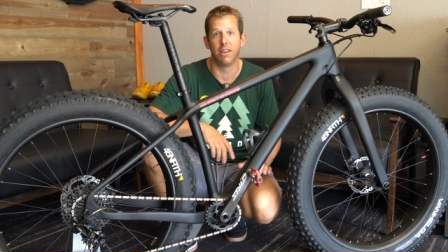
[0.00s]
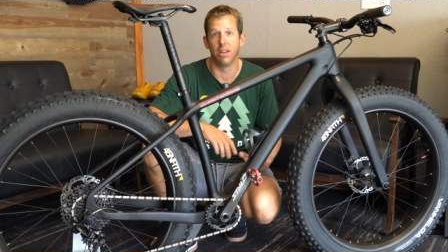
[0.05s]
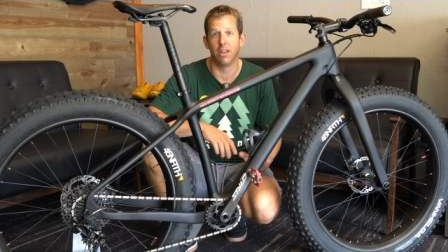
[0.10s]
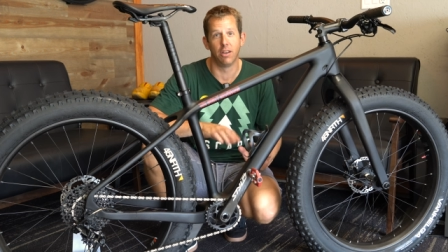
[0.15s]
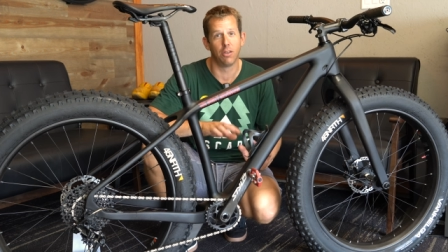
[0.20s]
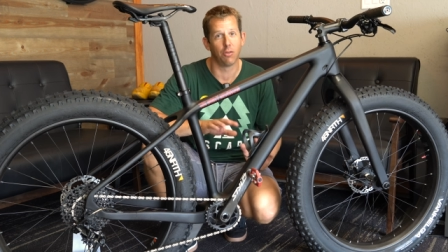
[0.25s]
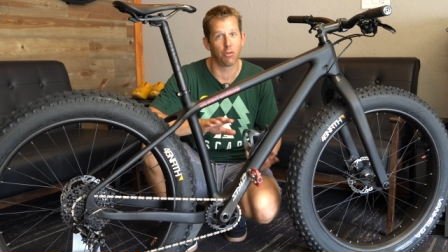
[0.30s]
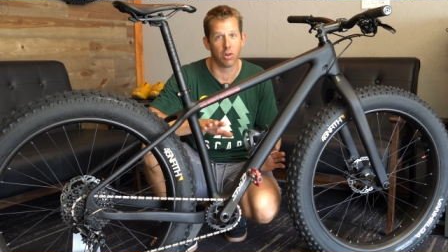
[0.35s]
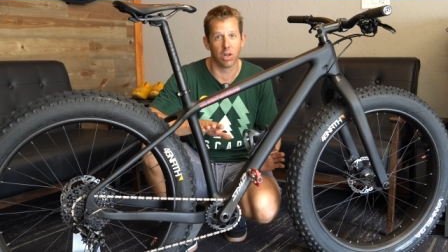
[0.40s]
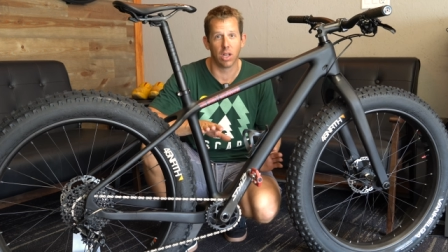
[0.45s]

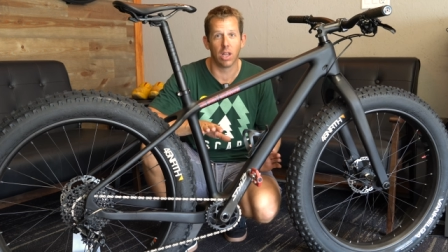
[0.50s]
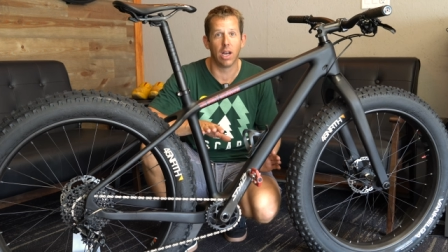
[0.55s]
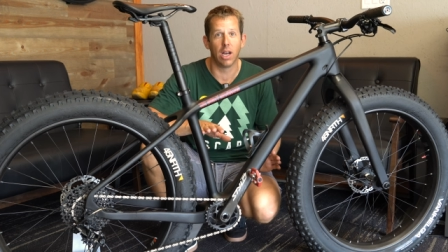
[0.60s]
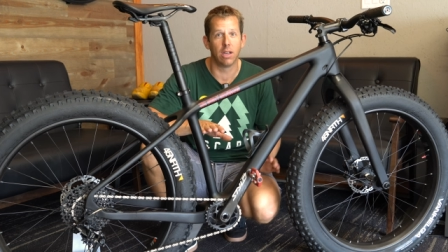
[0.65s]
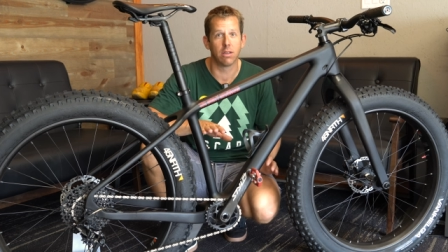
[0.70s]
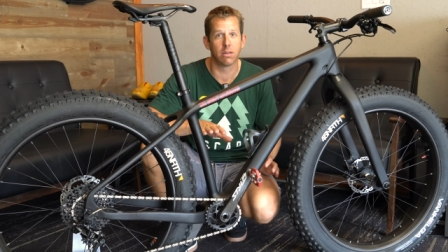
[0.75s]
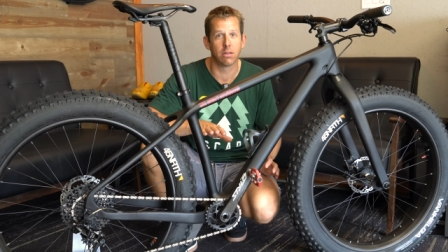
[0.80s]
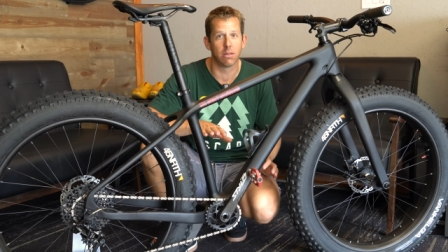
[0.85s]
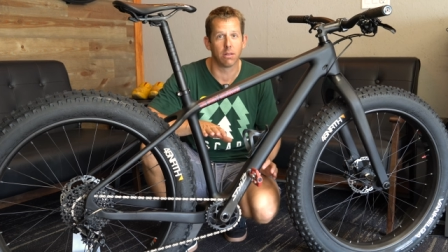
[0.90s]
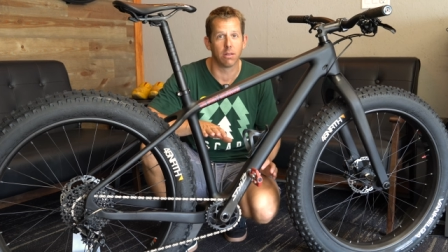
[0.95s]
didn't
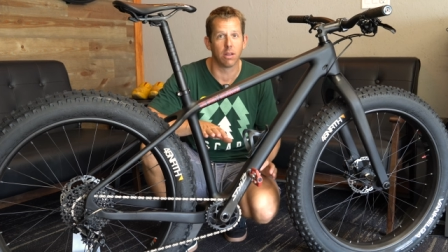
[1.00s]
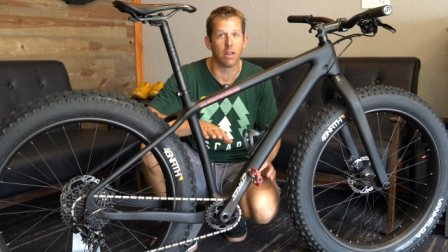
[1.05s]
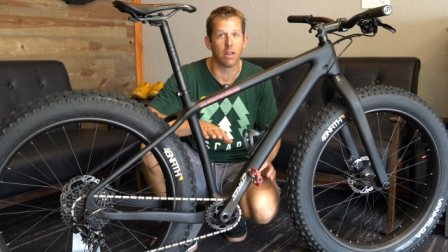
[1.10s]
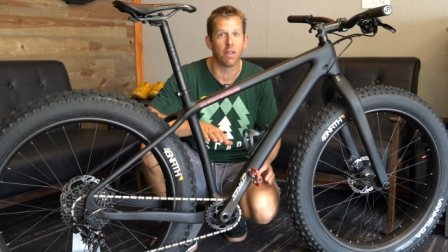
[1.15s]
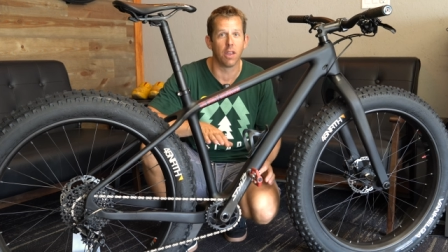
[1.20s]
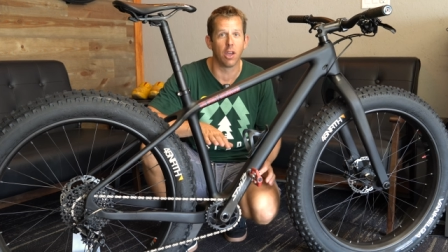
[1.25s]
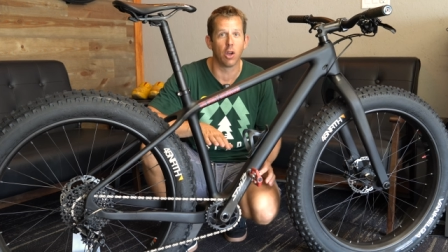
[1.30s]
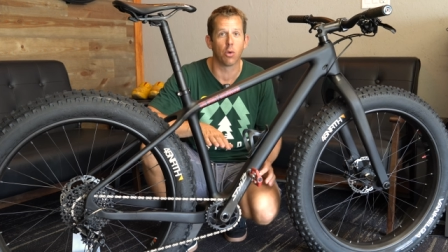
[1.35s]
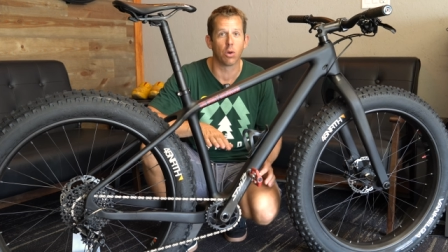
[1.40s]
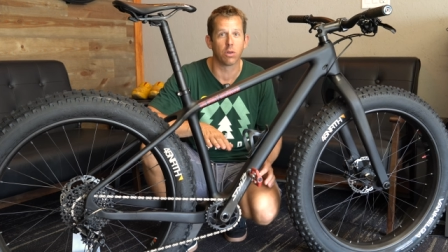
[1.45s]
realize
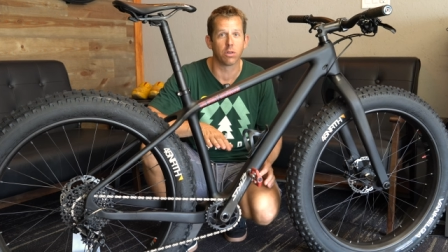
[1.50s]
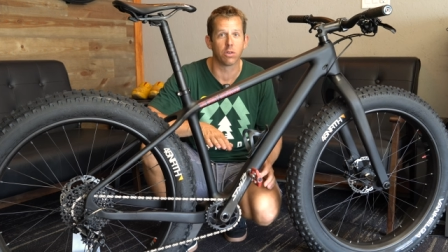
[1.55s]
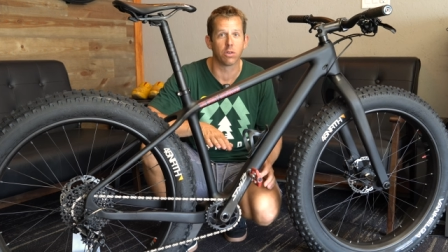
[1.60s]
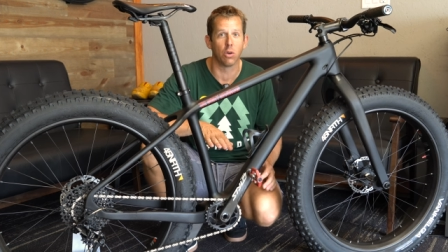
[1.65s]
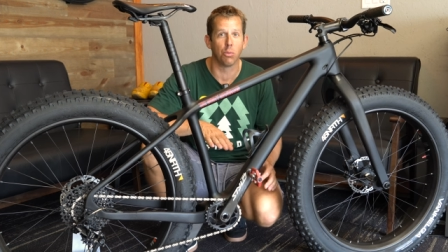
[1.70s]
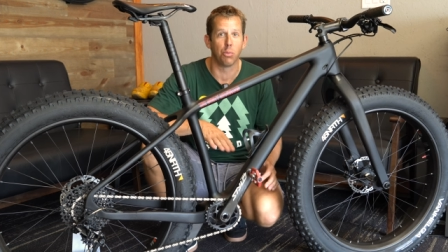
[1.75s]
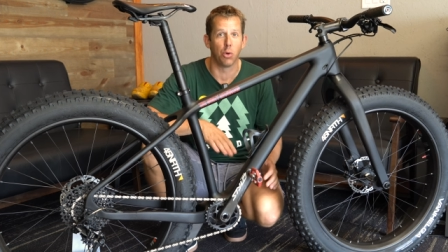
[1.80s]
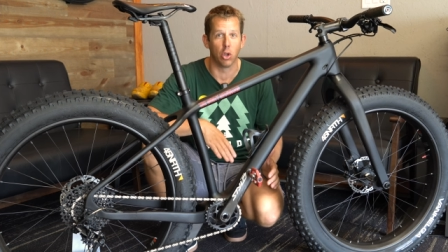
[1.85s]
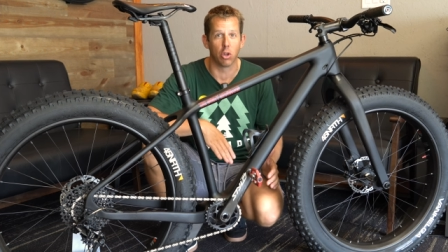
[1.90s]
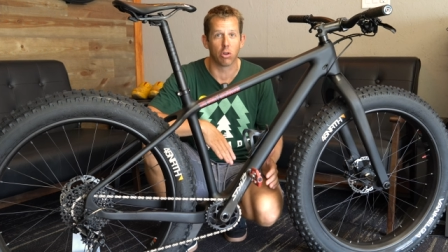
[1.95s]
that they were
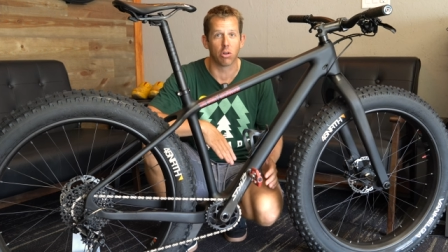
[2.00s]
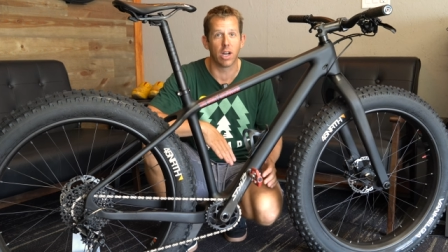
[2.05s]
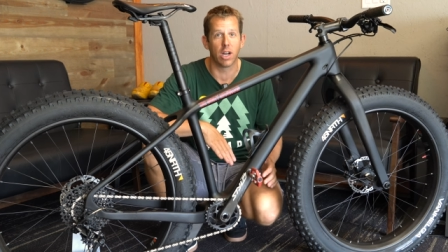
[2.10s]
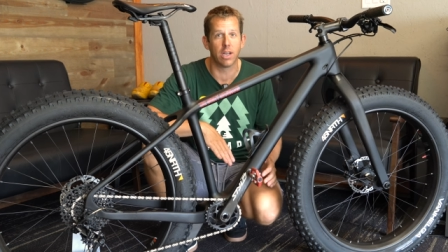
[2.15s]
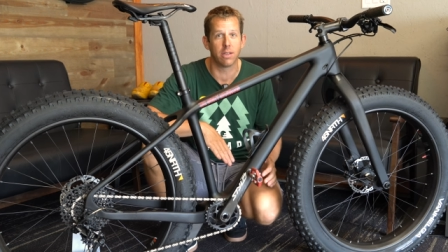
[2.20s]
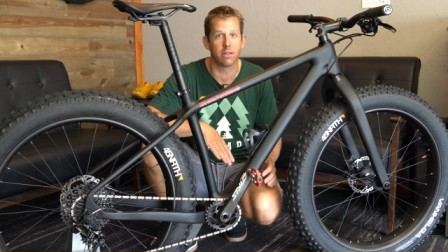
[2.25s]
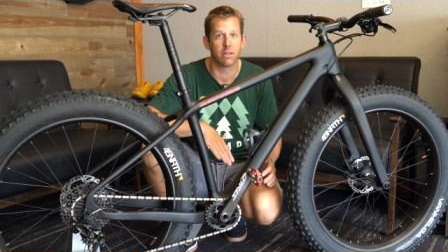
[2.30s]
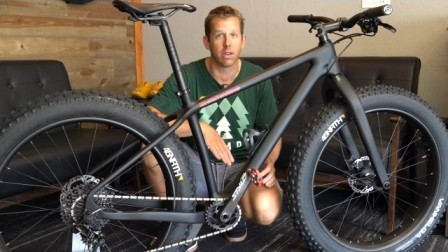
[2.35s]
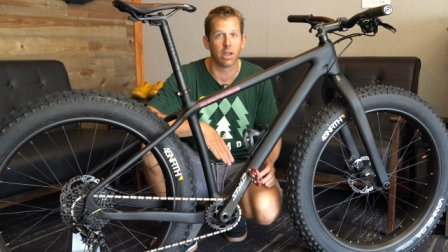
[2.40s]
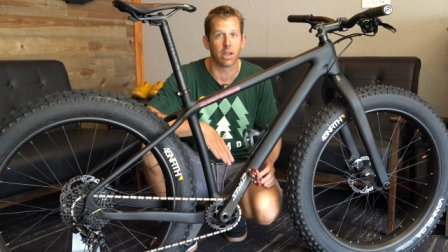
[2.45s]
so
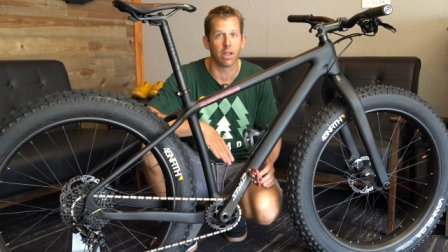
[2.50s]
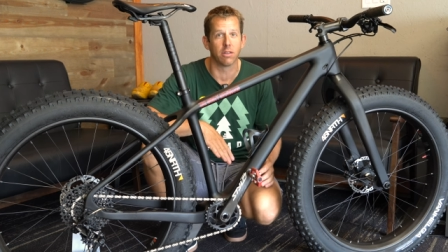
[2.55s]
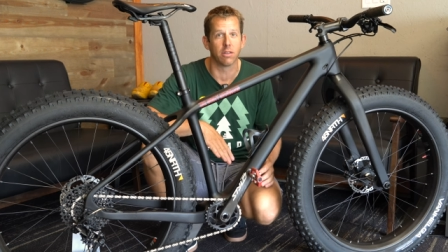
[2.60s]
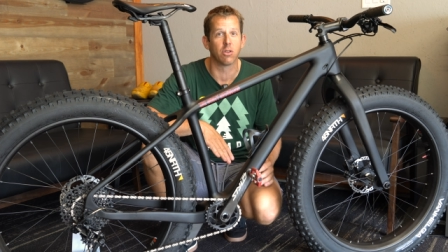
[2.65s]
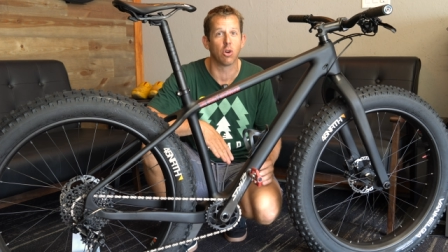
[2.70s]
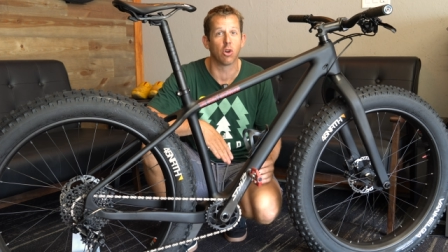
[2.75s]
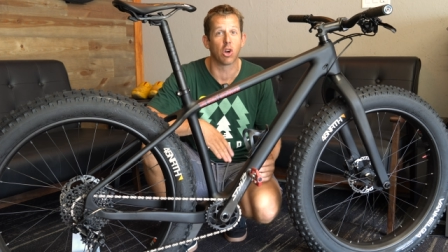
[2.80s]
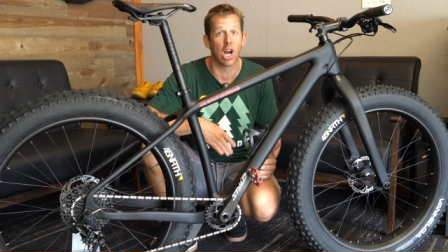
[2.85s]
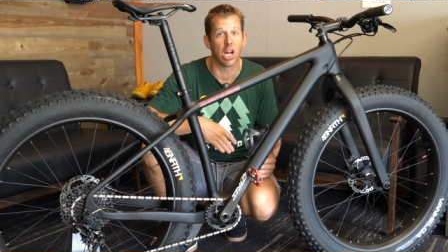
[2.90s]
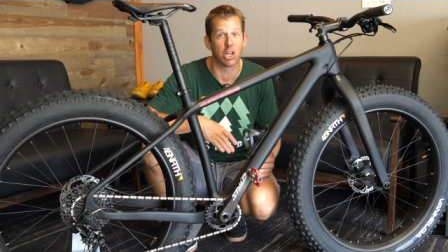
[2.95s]
polarizing and
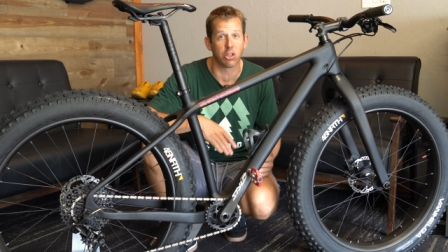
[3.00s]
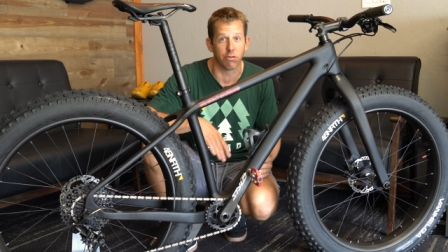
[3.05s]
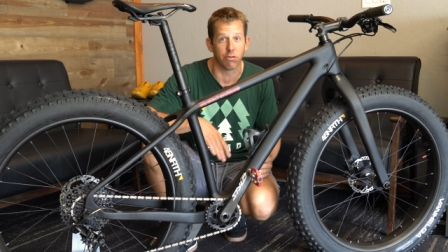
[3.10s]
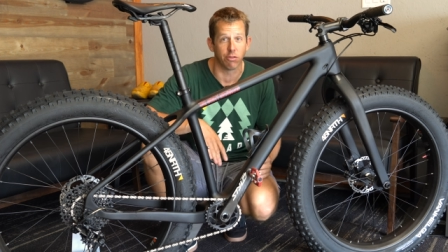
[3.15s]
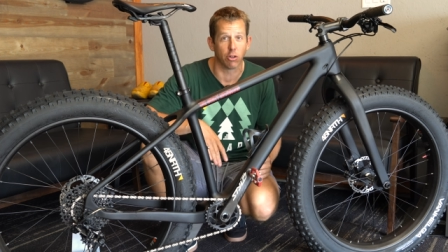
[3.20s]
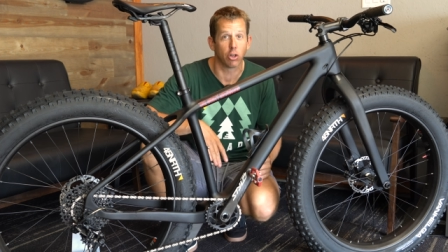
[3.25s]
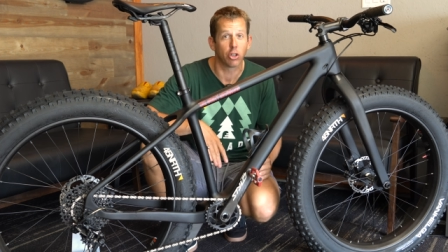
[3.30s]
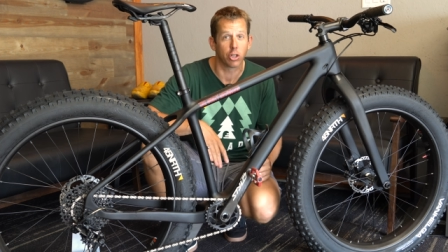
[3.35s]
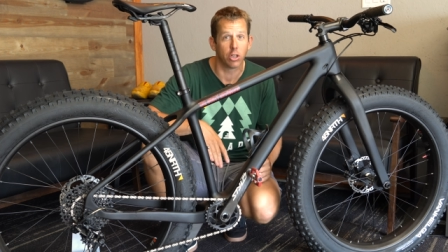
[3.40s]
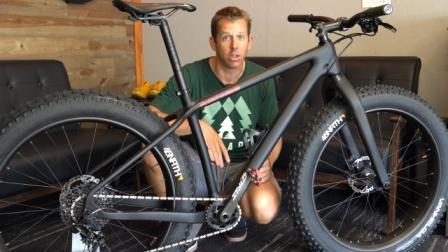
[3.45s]
so
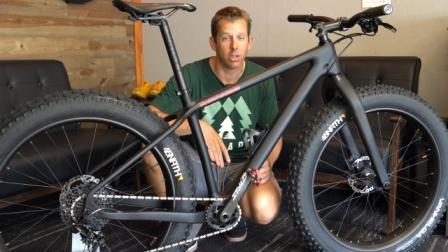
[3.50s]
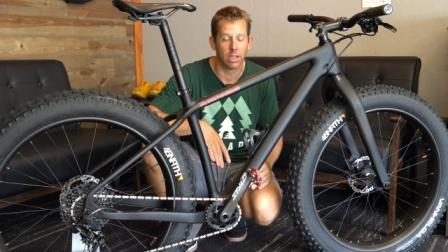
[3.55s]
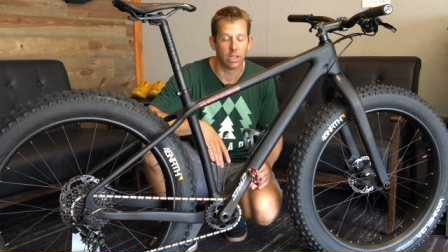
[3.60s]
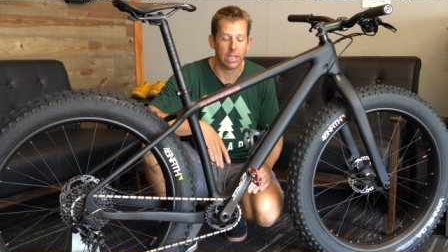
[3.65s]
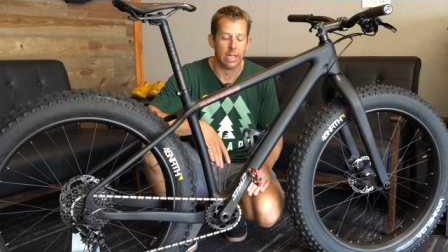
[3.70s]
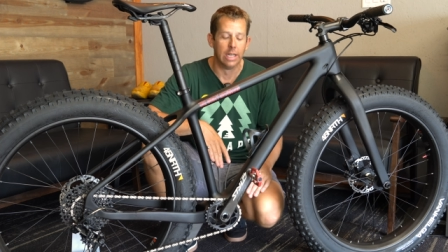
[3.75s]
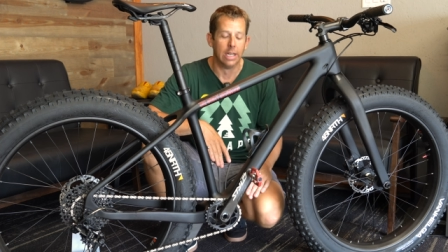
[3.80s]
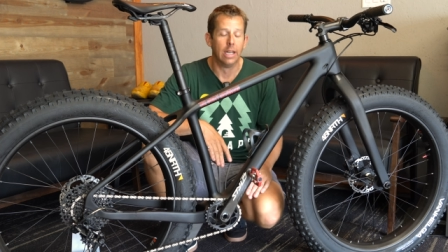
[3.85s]
controversial